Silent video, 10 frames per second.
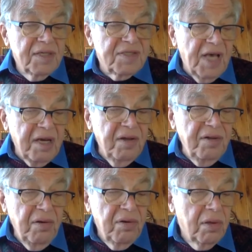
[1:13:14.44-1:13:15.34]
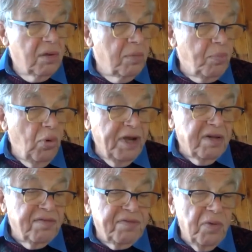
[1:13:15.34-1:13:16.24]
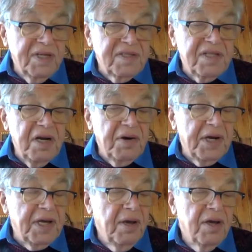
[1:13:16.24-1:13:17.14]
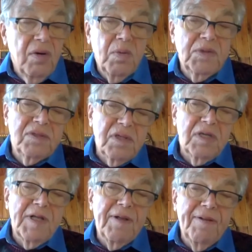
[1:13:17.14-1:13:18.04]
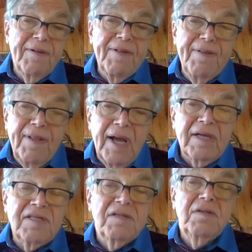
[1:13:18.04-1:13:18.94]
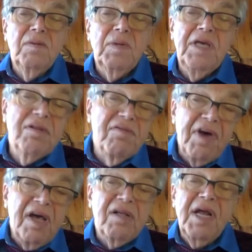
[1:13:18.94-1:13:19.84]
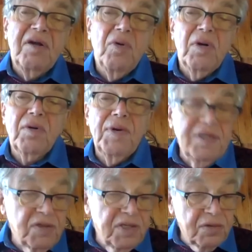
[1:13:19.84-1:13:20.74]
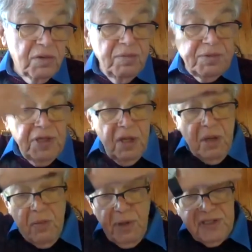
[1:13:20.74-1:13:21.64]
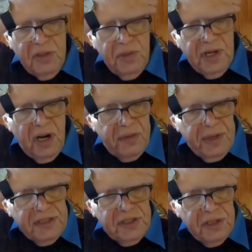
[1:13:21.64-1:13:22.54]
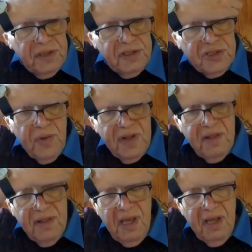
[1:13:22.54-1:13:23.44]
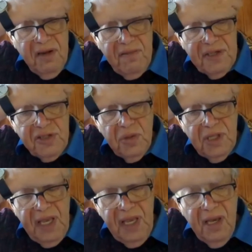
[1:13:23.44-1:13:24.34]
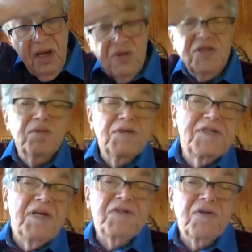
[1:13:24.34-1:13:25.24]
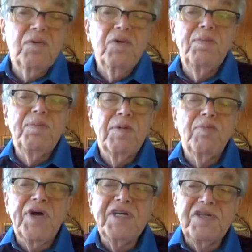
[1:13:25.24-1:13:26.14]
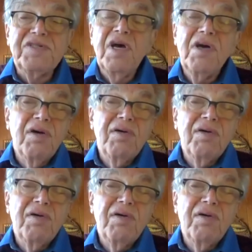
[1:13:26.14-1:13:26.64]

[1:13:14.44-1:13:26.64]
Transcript: Second, the point of Freud's theory was not to either validate or criticize groups, but to encourage the strength of the individual ego to resist group pressures.